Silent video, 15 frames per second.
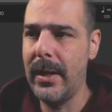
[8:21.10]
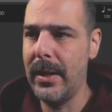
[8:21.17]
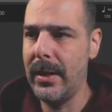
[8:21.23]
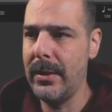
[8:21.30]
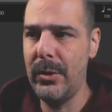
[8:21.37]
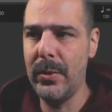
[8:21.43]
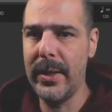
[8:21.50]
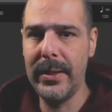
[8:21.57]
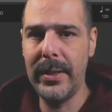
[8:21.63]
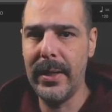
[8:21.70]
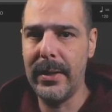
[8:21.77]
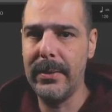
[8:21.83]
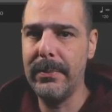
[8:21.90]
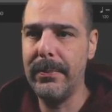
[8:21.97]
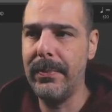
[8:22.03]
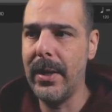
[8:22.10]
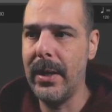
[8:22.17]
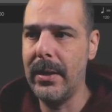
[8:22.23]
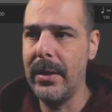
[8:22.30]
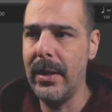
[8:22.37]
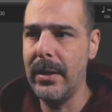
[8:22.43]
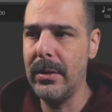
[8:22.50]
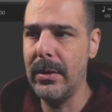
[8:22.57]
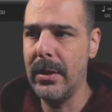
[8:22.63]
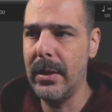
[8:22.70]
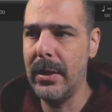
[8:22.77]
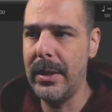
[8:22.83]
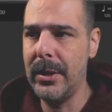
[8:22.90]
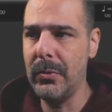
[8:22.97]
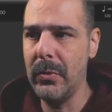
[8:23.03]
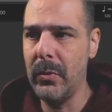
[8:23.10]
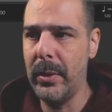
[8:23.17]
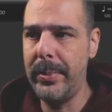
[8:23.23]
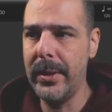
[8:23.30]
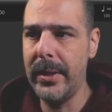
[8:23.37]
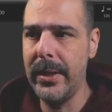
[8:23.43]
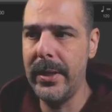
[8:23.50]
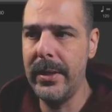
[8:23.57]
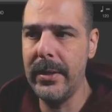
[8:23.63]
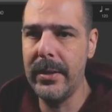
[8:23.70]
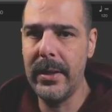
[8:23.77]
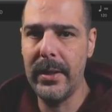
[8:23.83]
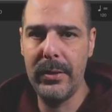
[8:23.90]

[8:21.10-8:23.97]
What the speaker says: and you are there. And then it will appear here,